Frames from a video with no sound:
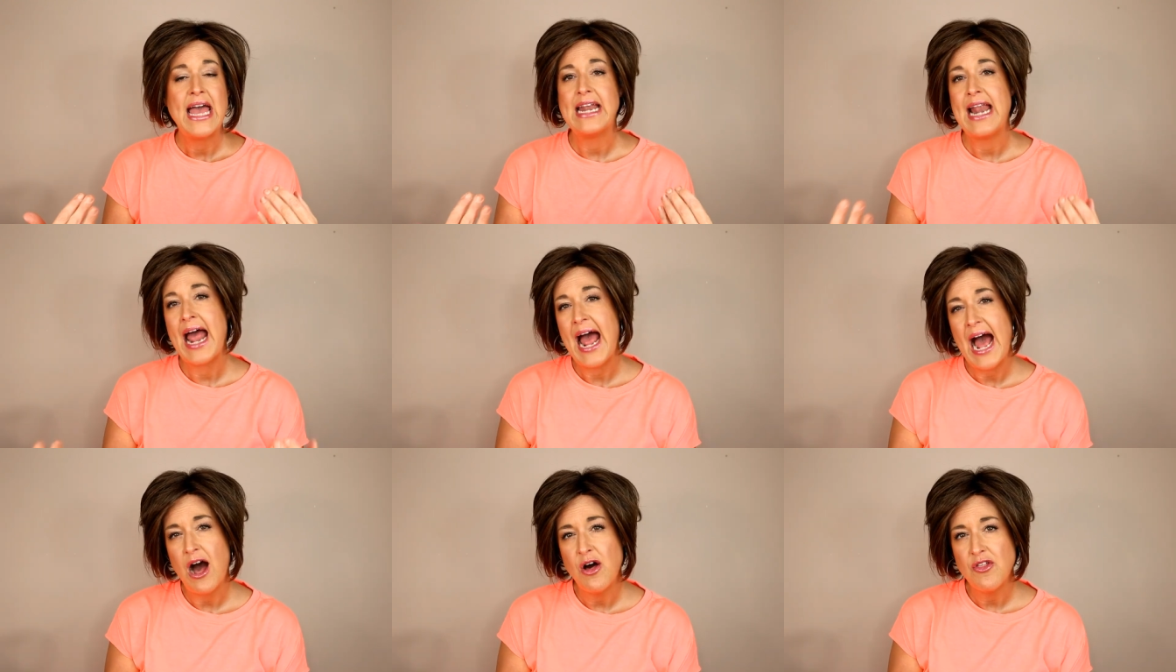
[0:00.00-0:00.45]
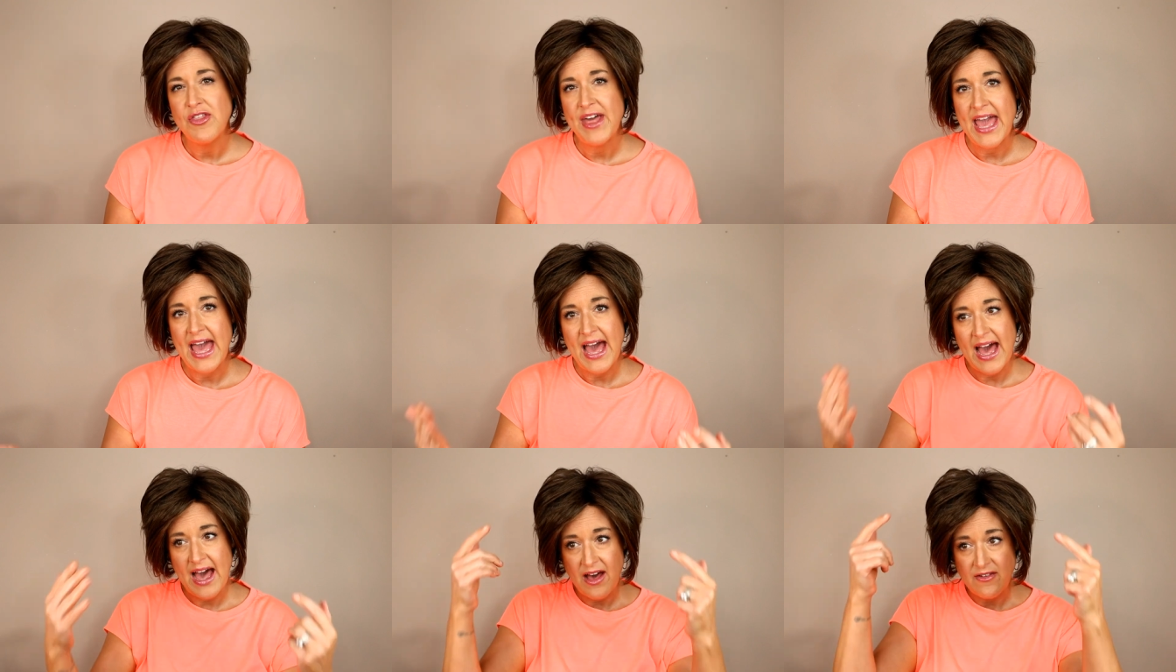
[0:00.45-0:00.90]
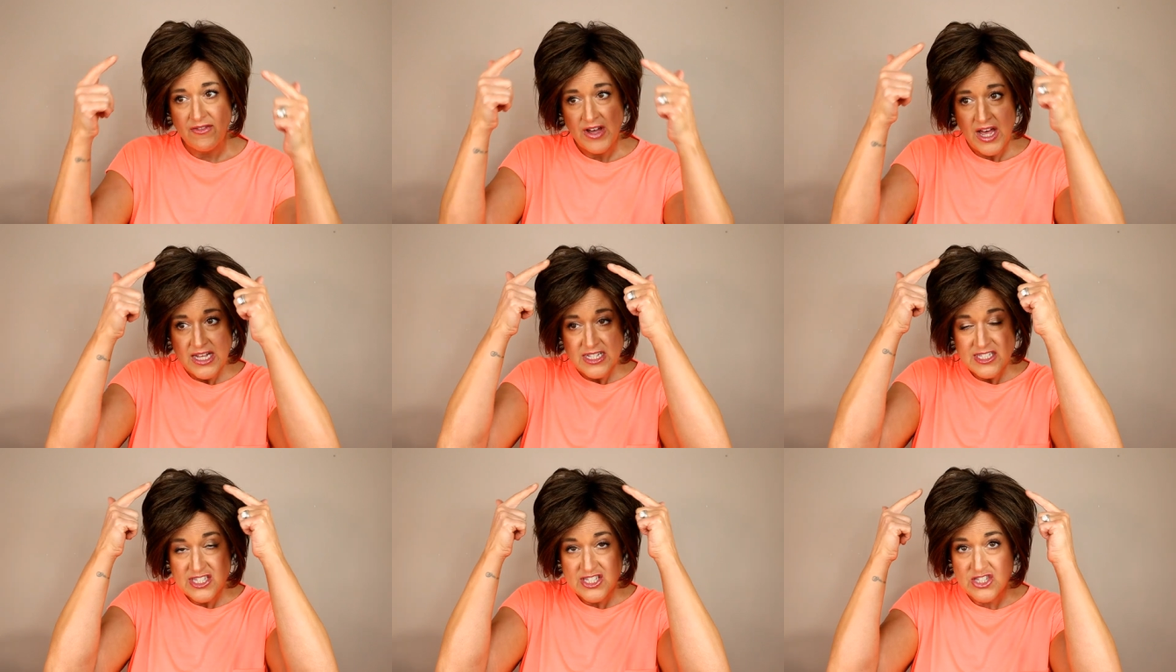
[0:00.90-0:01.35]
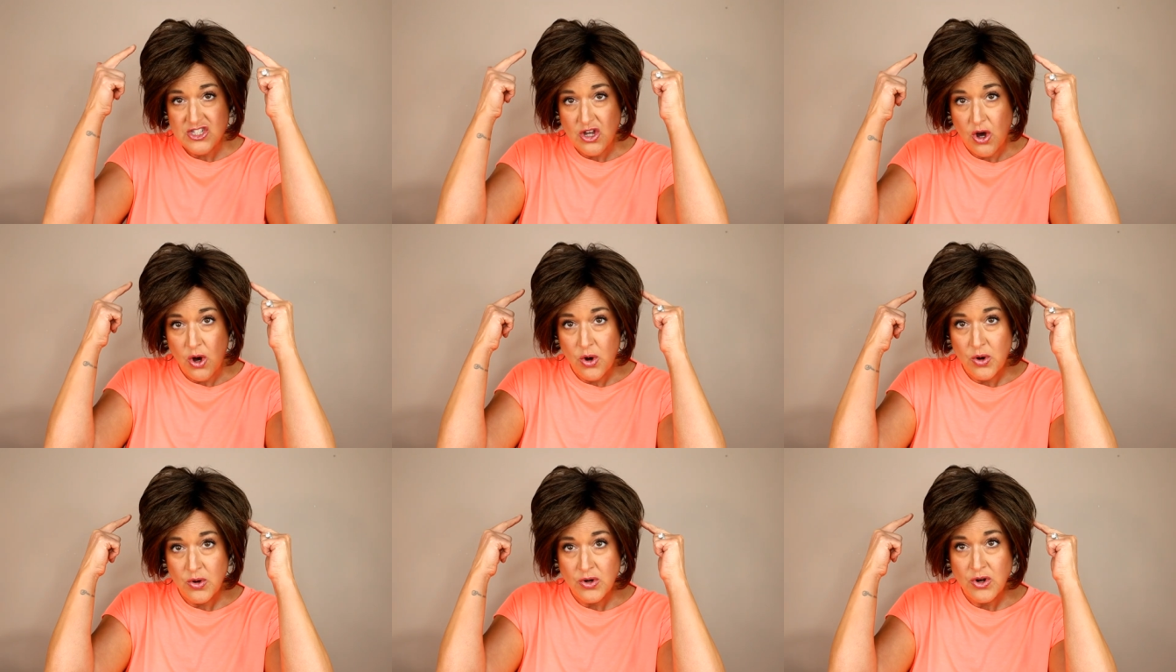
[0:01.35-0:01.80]
and how they have
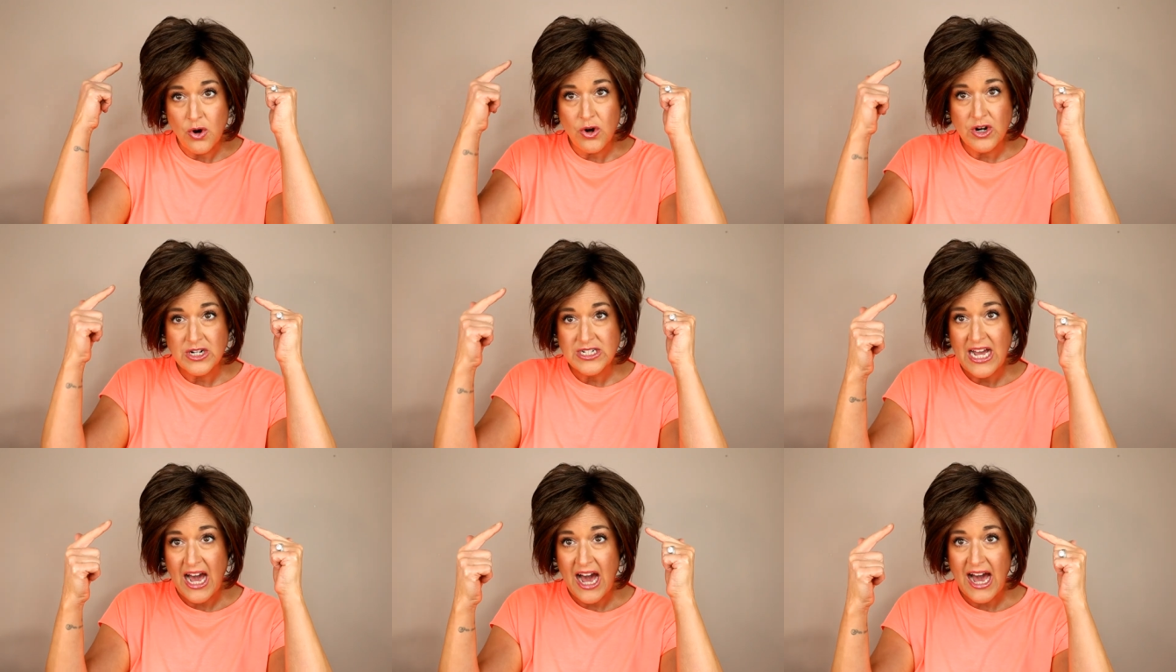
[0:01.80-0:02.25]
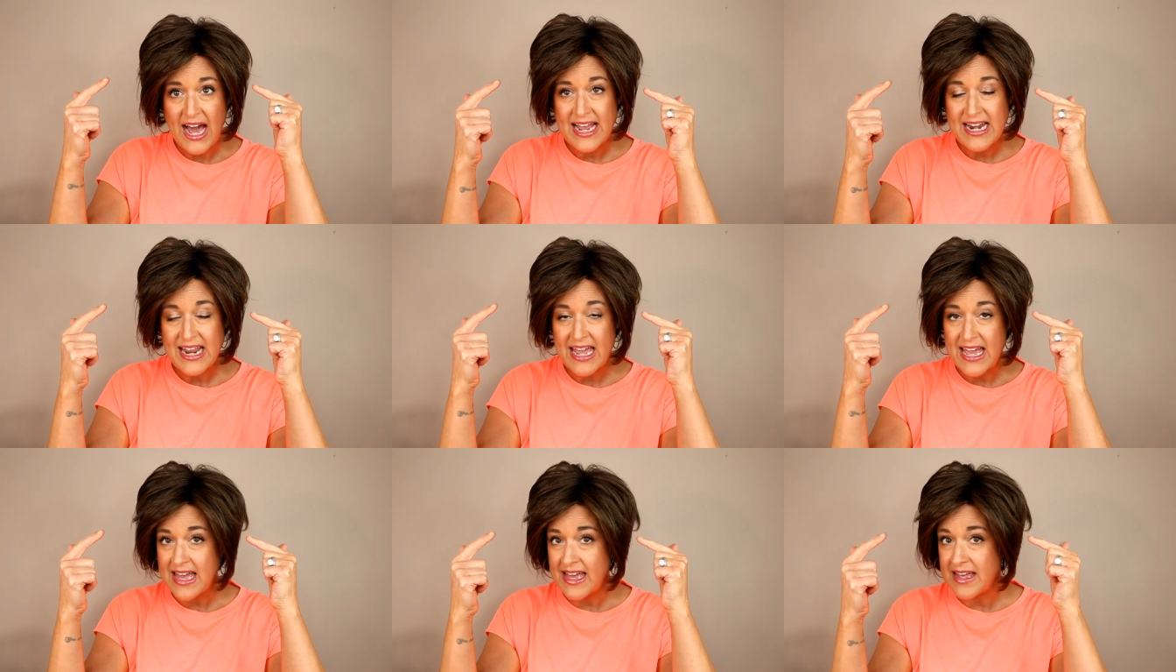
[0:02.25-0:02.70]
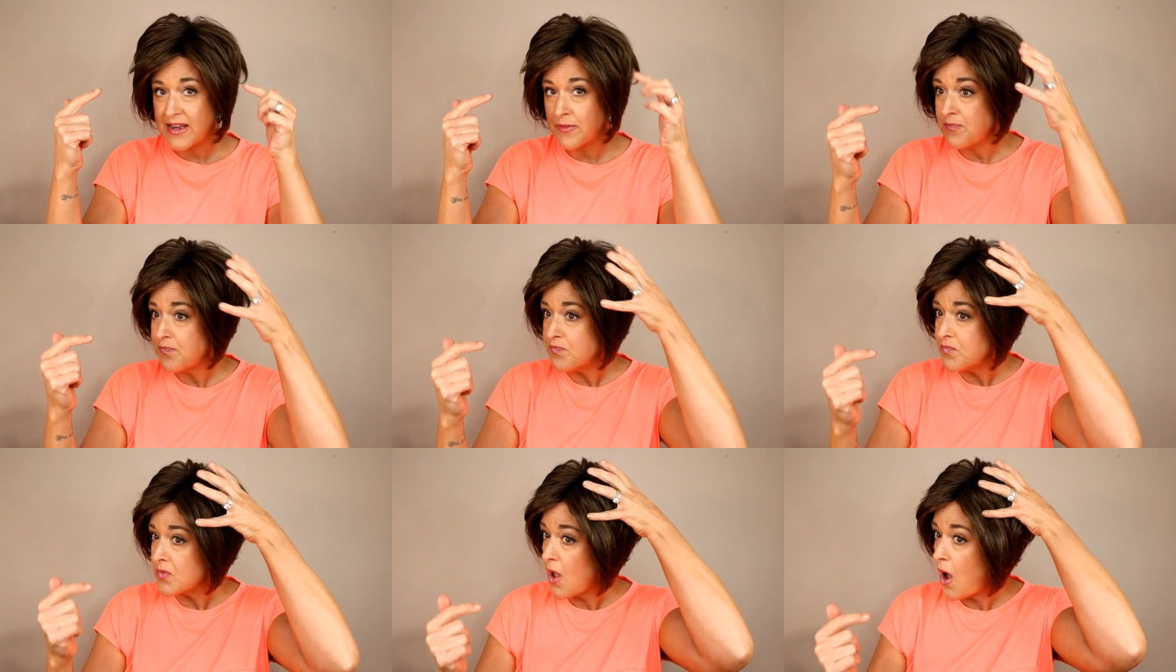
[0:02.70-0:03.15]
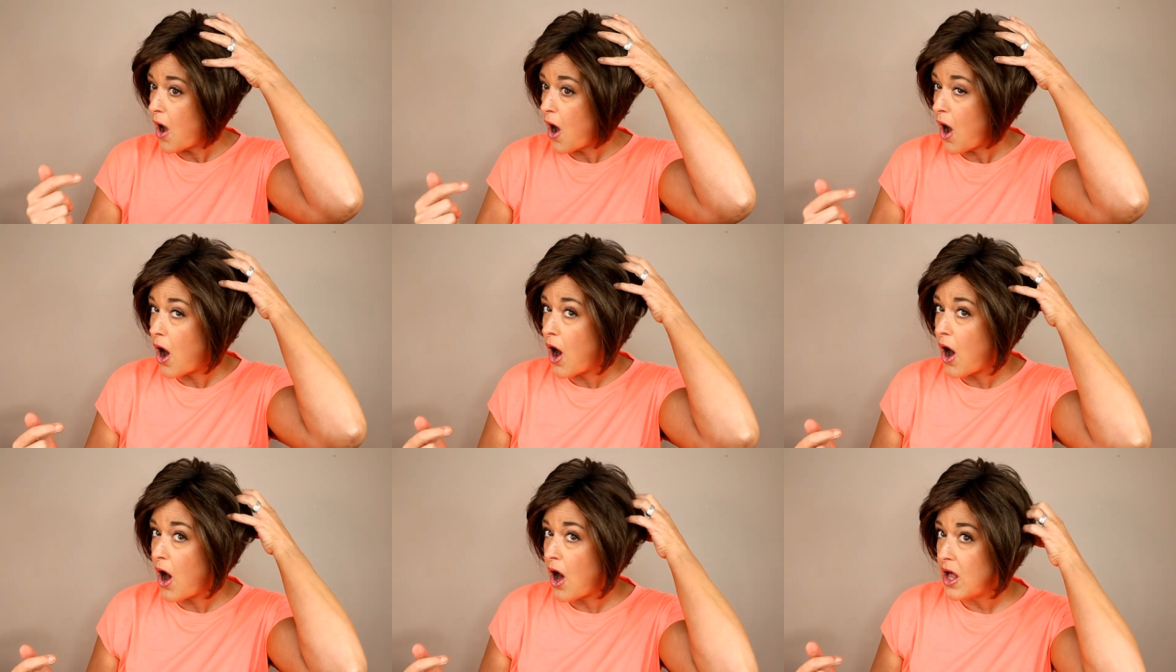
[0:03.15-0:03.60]
sewn or tied in
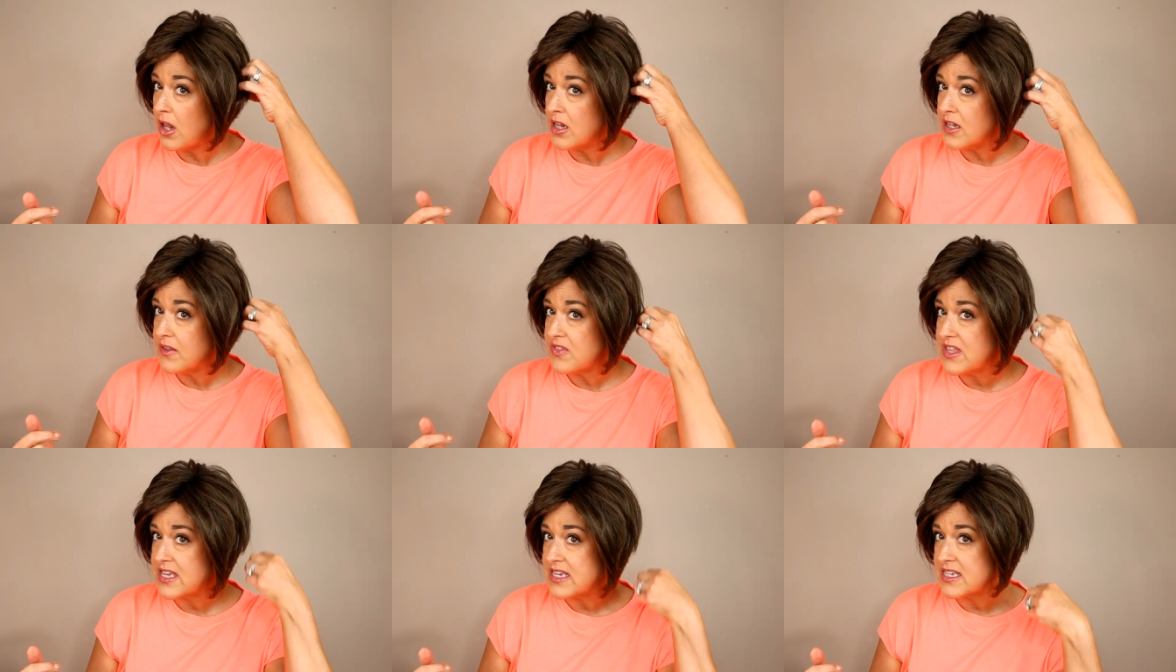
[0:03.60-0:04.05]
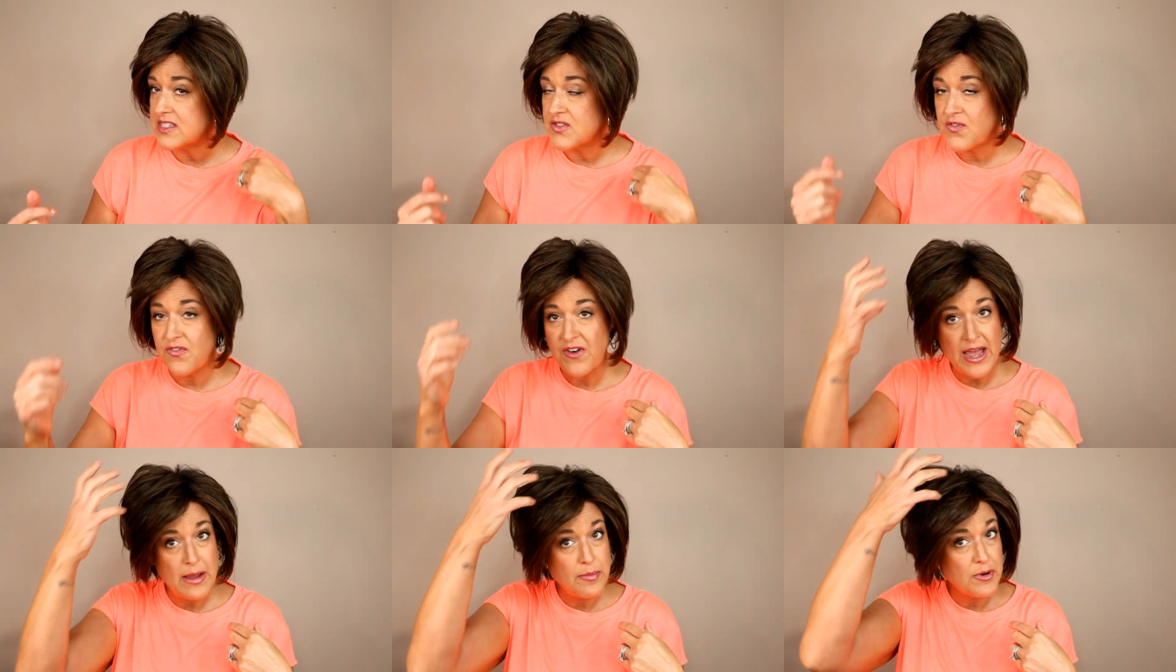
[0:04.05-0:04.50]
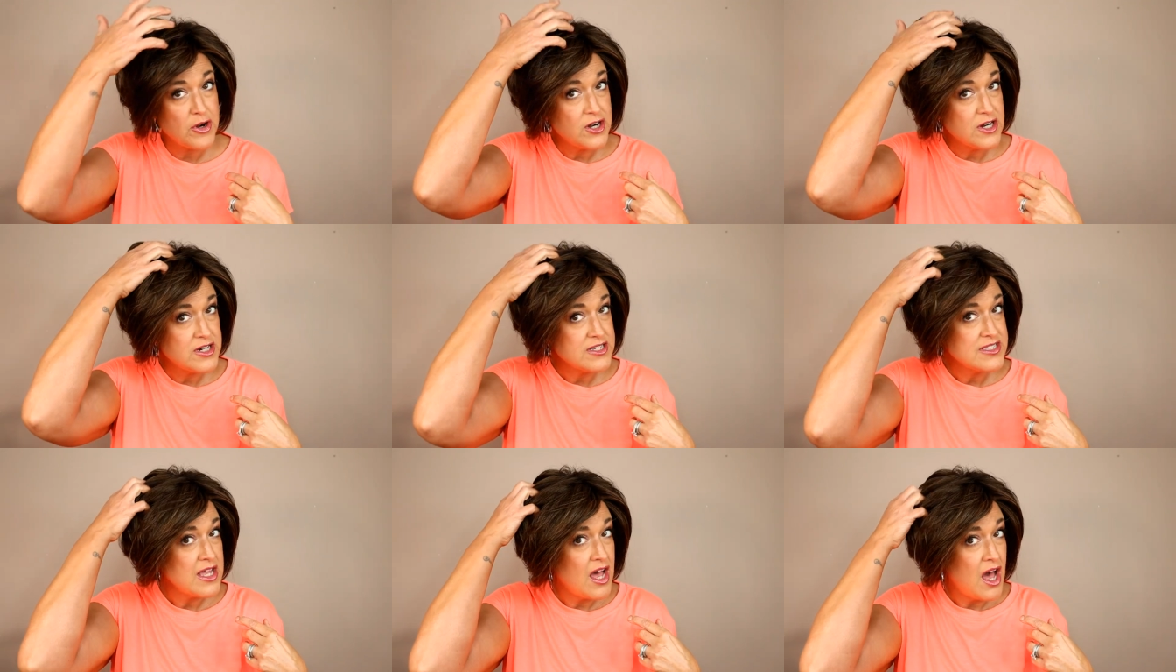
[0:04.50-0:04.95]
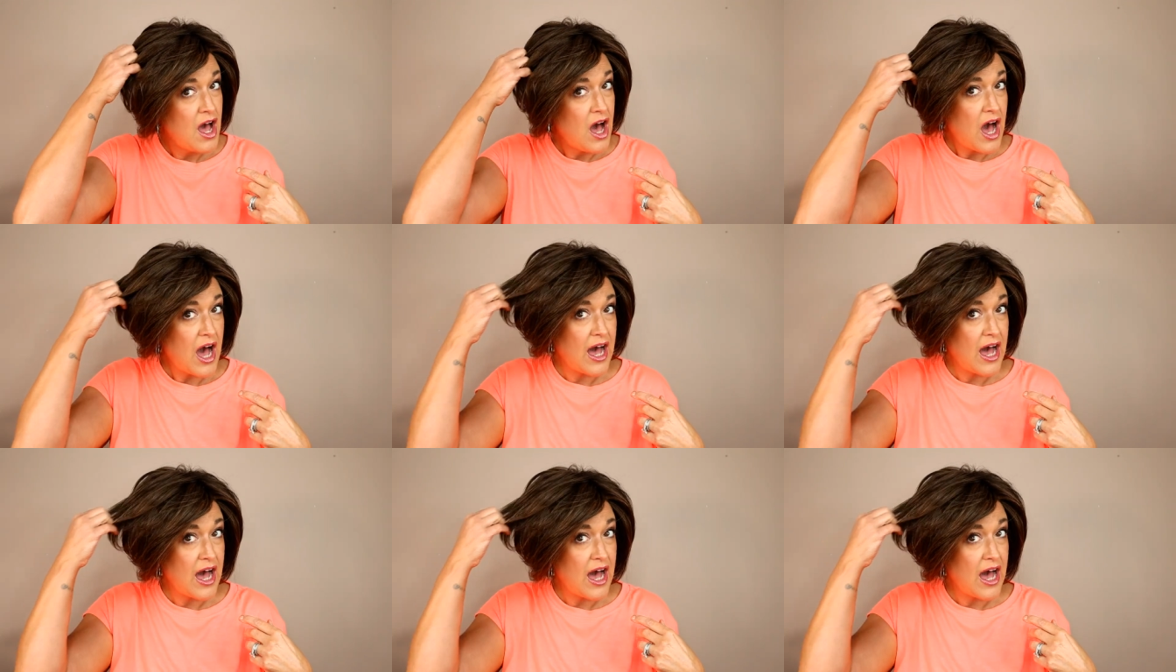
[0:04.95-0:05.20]
all of these fibers